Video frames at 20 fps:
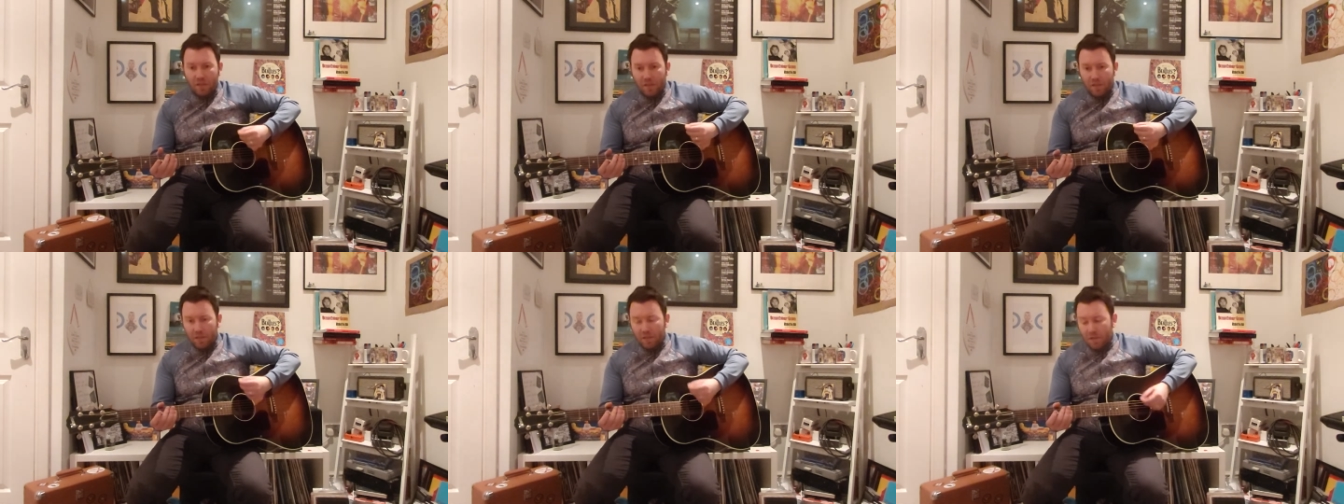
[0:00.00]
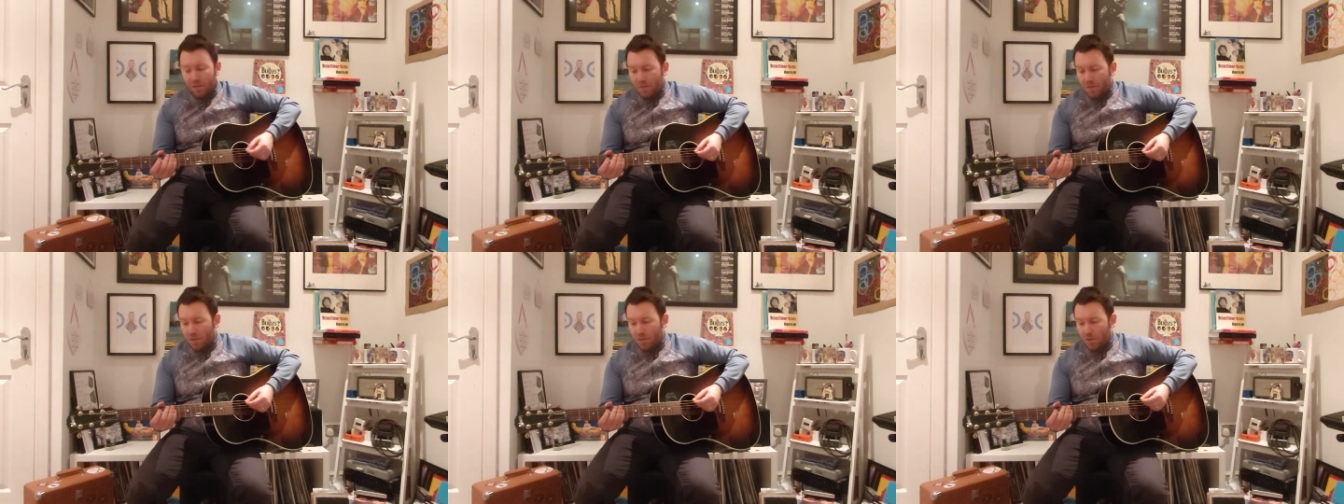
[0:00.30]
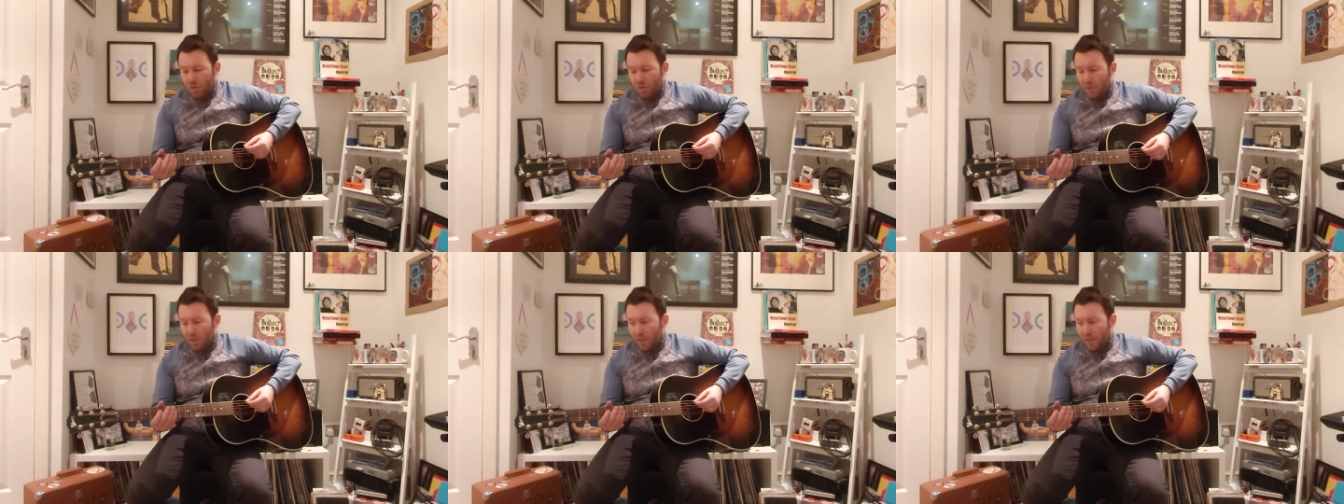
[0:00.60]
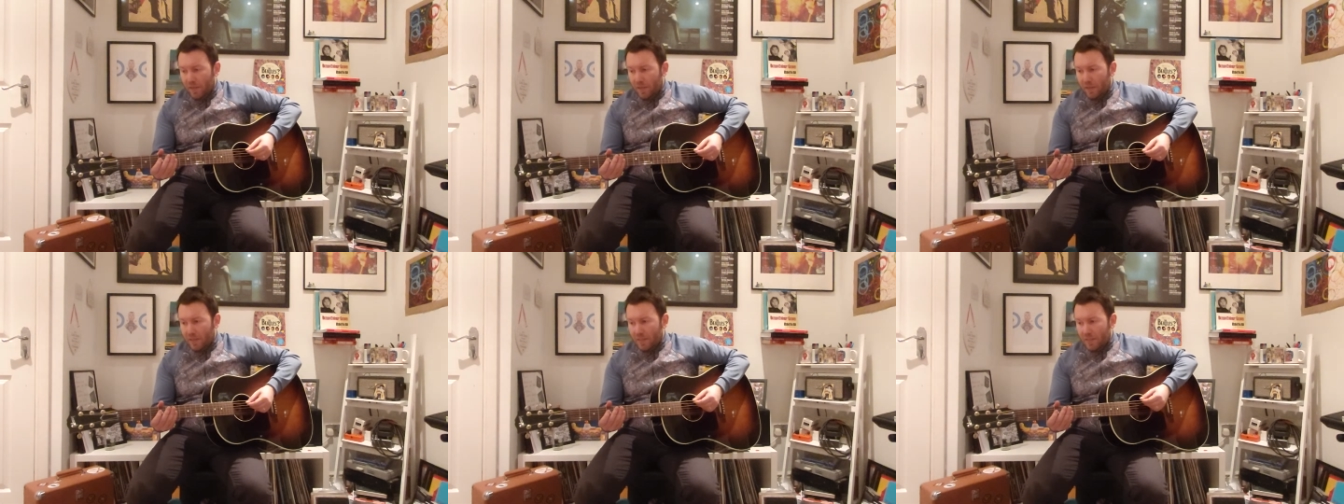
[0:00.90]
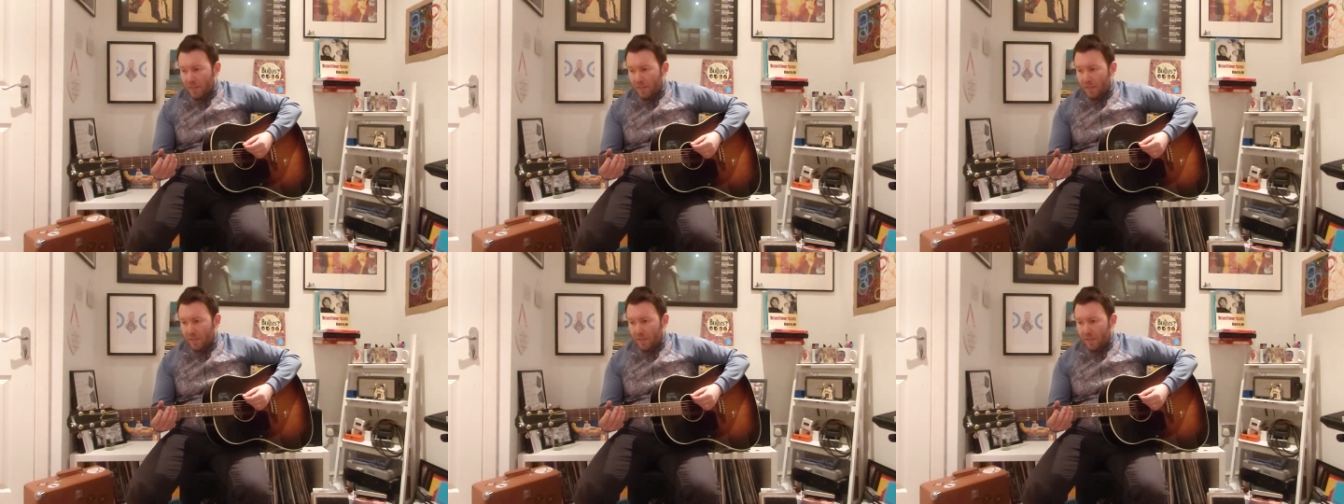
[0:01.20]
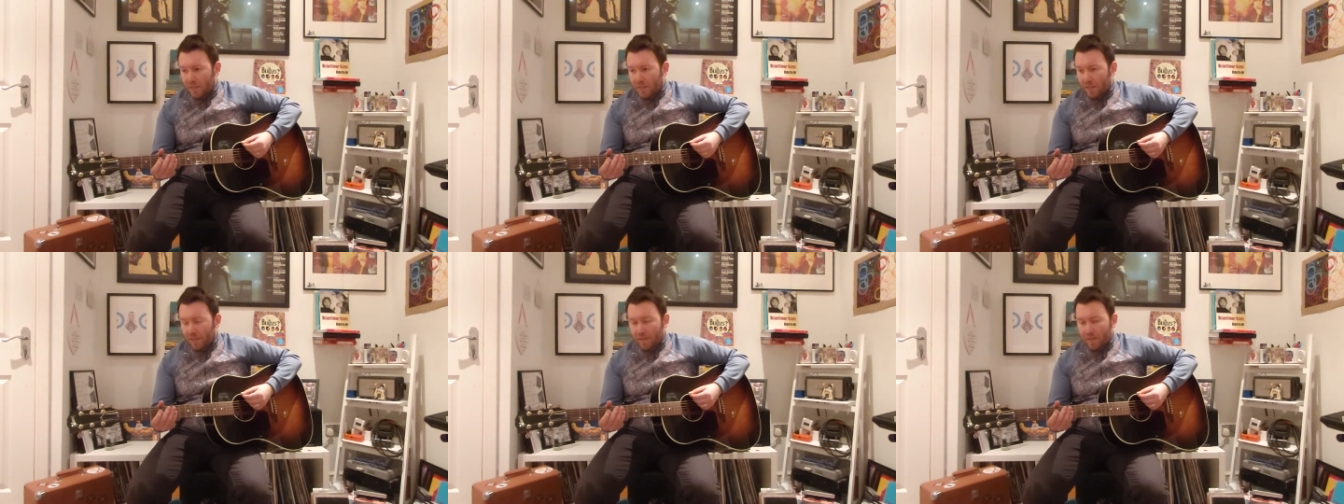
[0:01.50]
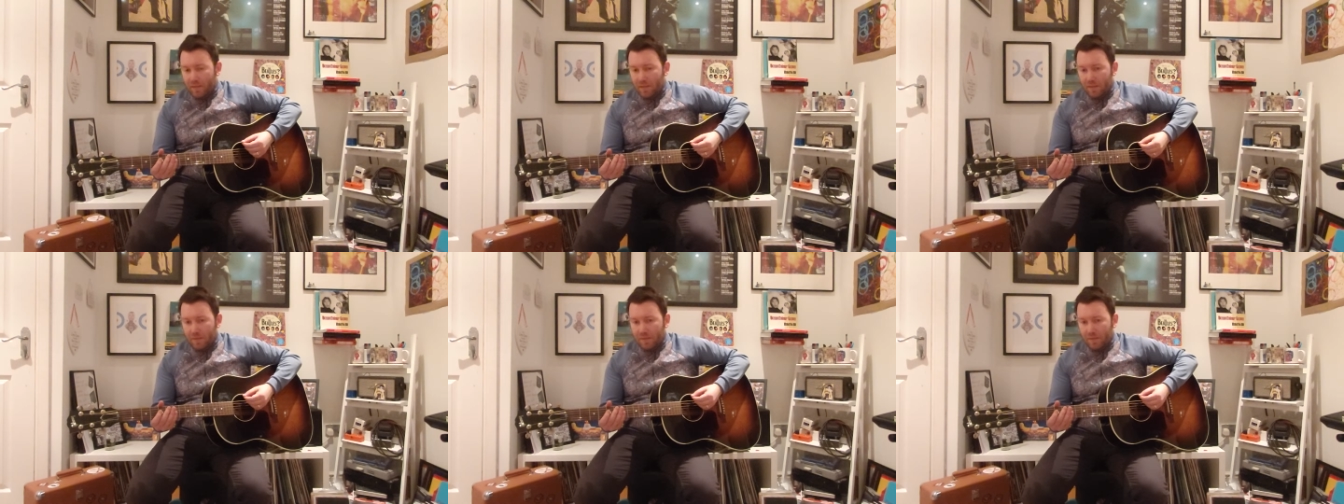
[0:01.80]
Now you're going to hit the guitar,
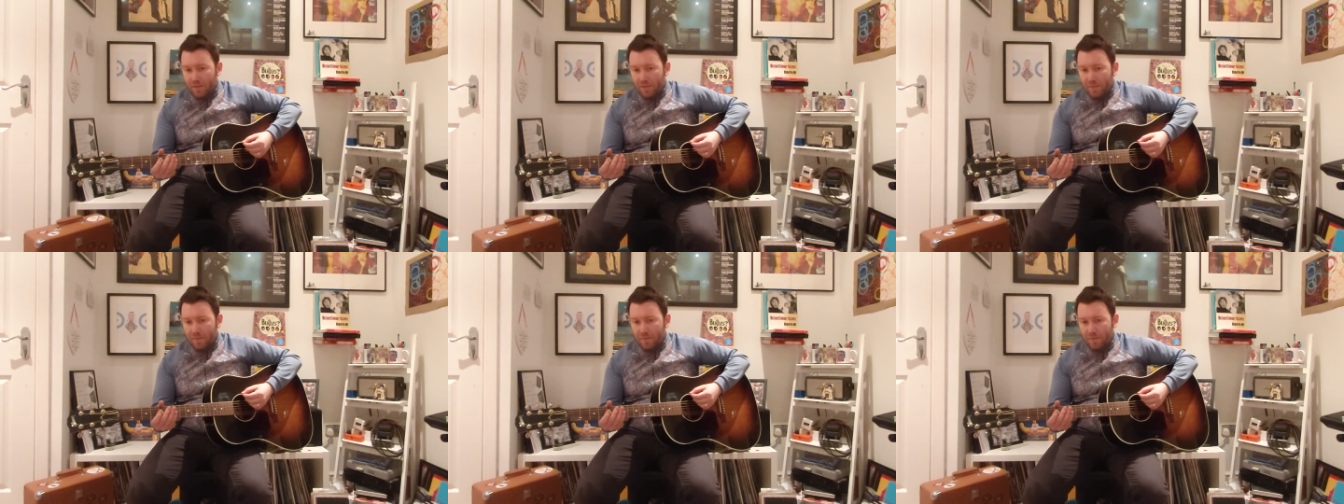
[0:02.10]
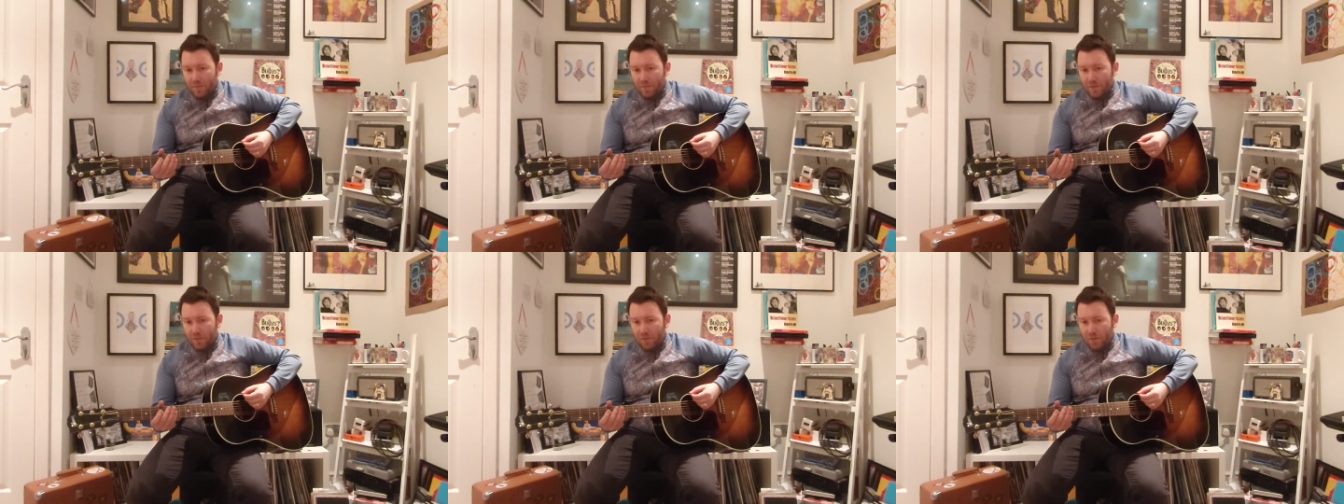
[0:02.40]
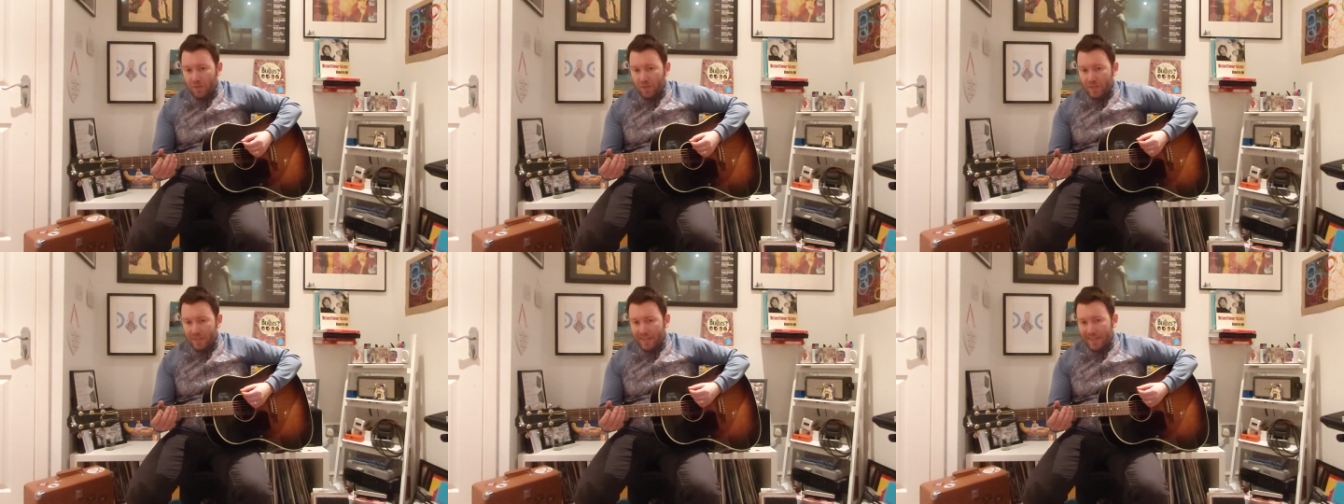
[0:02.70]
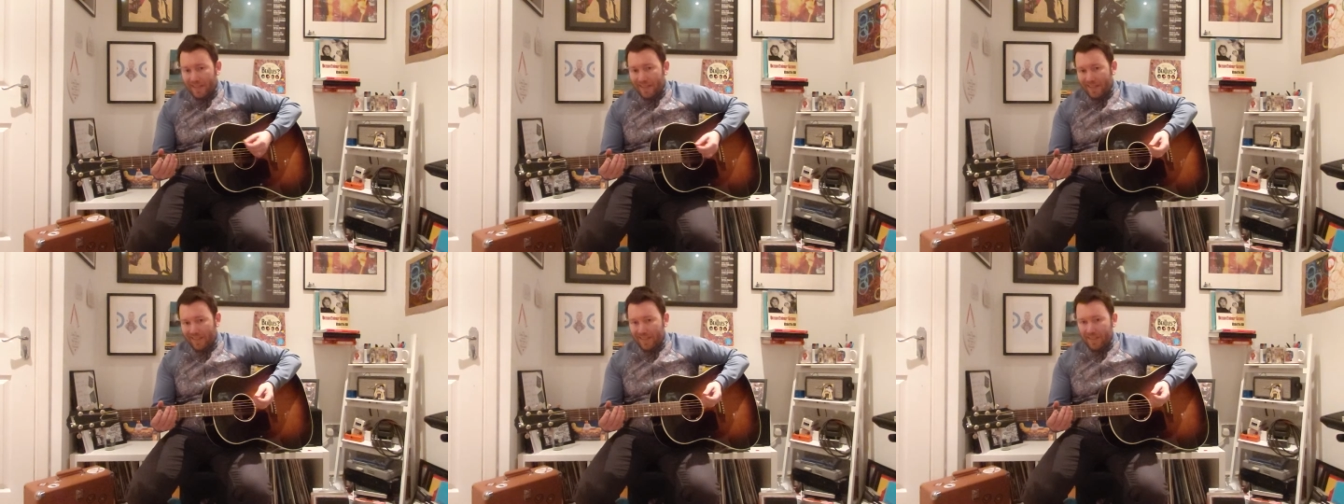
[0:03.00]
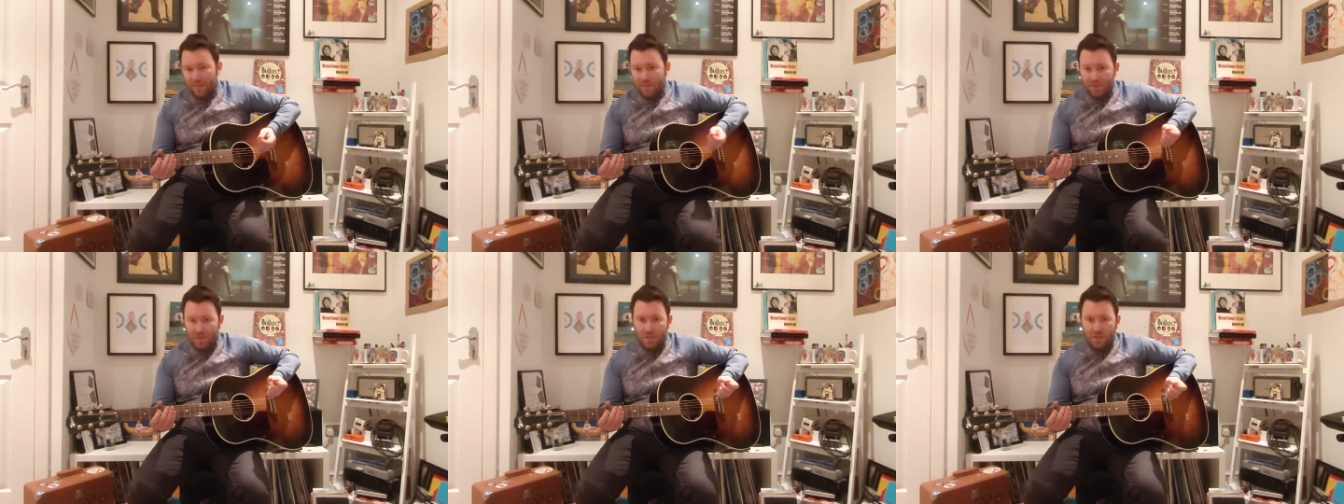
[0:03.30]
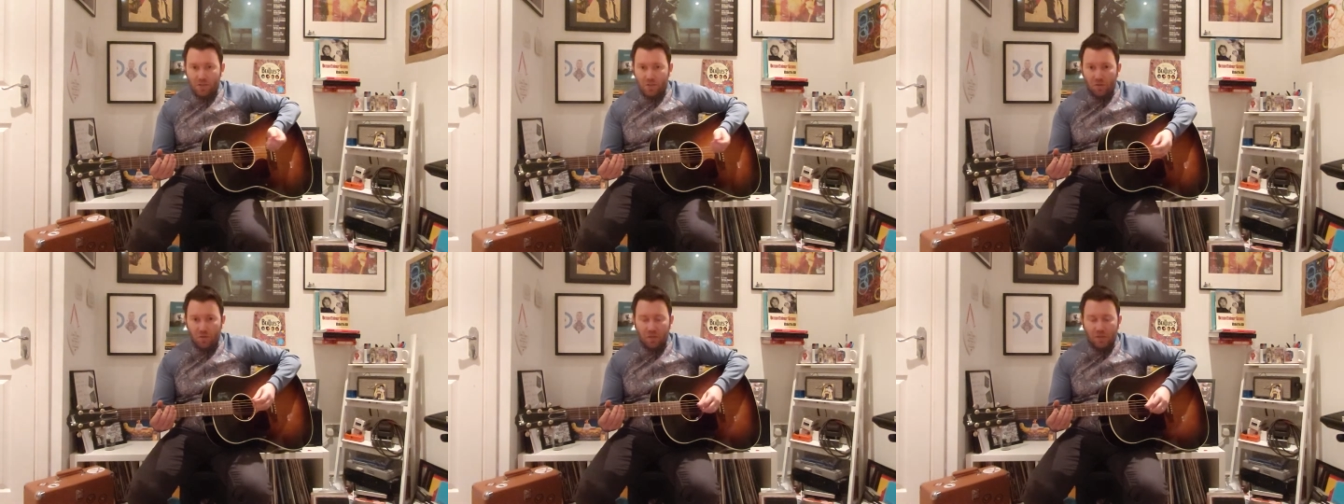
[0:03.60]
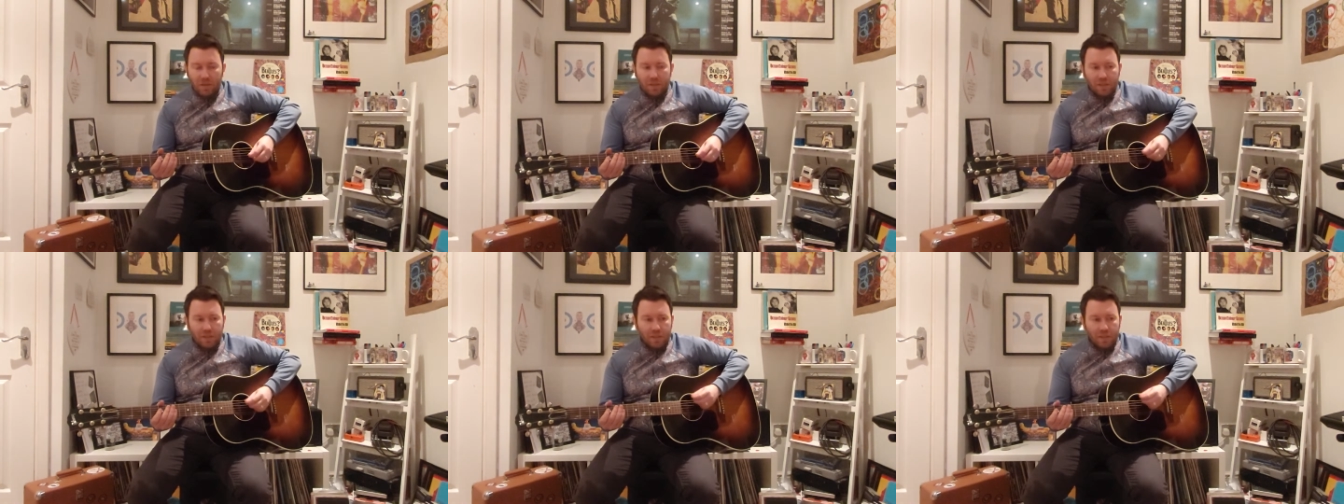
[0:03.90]
you're going to attack, as you call it.